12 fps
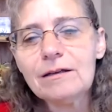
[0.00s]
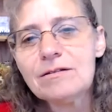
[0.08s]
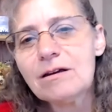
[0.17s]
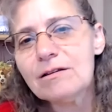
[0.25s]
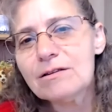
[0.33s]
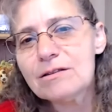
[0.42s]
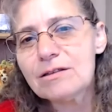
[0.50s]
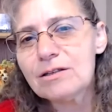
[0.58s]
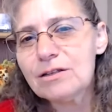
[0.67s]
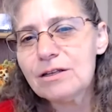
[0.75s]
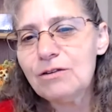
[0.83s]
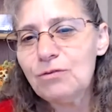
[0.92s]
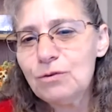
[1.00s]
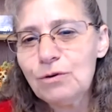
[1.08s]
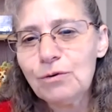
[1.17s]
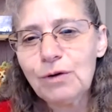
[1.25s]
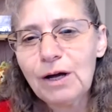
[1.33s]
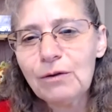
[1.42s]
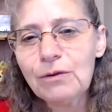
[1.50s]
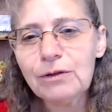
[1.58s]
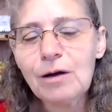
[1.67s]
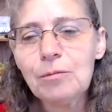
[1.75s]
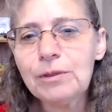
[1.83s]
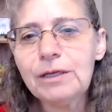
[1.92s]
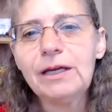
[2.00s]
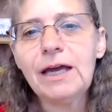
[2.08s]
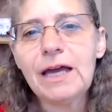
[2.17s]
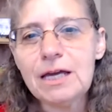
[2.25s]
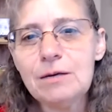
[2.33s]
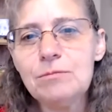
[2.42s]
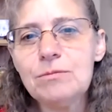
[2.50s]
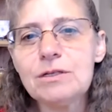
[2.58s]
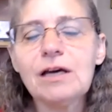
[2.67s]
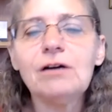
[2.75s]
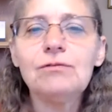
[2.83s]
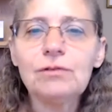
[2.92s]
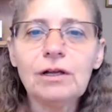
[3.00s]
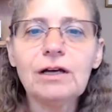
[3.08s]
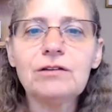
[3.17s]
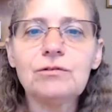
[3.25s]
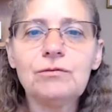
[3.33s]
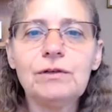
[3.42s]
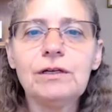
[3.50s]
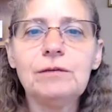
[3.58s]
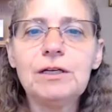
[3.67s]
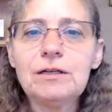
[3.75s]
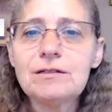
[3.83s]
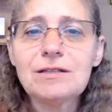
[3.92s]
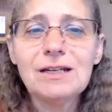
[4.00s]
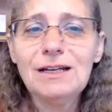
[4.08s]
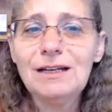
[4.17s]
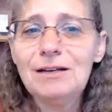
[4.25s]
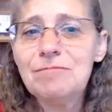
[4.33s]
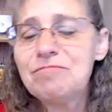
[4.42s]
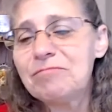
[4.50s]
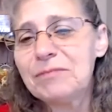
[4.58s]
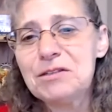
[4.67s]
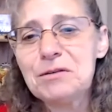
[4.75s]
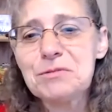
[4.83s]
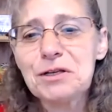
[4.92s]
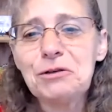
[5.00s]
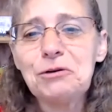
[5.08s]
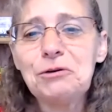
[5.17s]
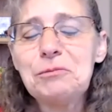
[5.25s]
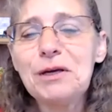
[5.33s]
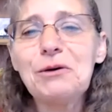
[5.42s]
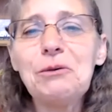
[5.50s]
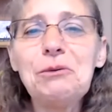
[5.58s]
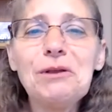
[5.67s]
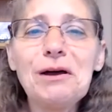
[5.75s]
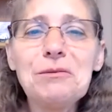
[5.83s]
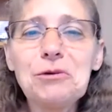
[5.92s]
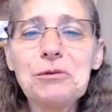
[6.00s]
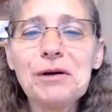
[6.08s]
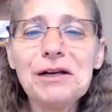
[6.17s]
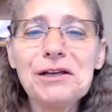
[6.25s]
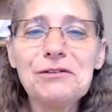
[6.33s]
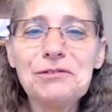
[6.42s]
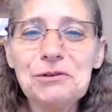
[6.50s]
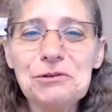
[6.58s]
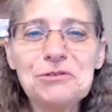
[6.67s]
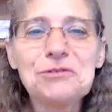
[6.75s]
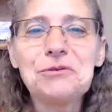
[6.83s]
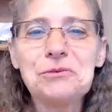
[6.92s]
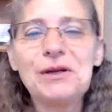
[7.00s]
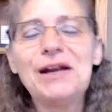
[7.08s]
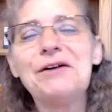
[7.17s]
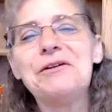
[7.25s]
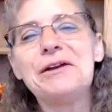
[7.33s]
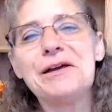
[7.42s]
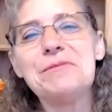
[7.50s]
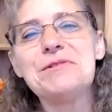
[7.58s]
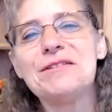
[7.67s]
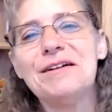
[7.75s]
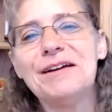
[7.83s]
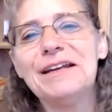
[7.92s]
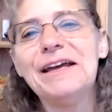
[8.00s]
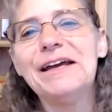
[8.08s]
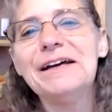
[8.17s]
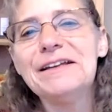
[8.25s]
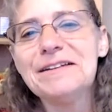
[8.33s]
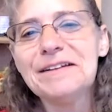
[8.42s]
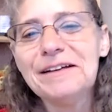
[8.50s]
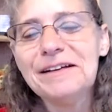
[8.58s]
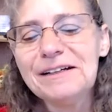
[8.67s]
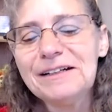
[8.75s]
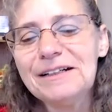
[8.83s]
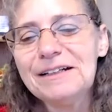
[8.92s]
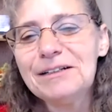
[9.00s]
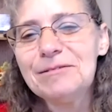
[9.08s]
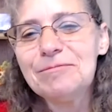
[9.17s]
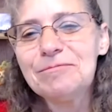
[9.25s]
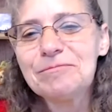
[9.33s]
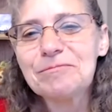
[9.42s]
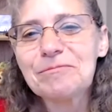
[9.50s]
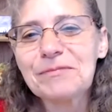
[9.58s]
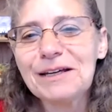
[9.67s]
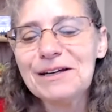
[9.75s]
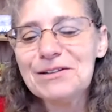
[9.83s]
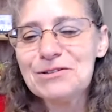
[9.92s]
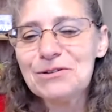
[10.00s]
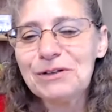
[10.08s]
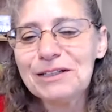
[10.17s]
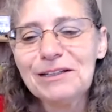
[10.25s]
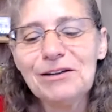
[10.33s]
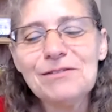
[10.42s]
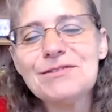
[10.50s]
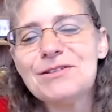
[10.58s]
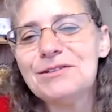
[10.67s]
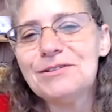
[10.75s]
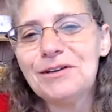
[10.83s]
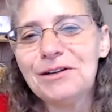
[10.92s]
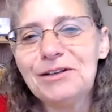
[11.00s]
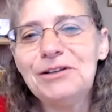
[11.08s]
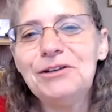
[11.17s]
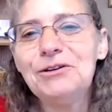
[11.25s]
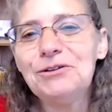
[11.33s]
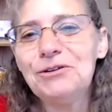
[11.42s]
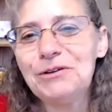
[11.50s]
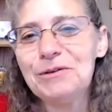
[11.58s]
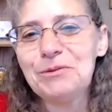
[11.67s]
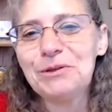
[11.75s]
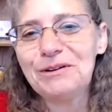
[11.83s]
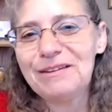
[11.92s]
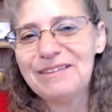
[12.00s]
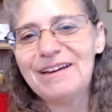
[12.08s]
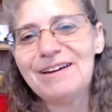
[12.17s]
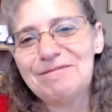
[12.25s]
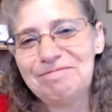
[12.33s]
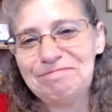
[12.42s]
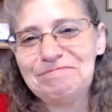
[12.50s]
tell us if you know how the company came to that philosophy, because it seems like you could make a whole lot more money if you just went out on Amazon. Um, and so I'd love to kind of hear your input on that.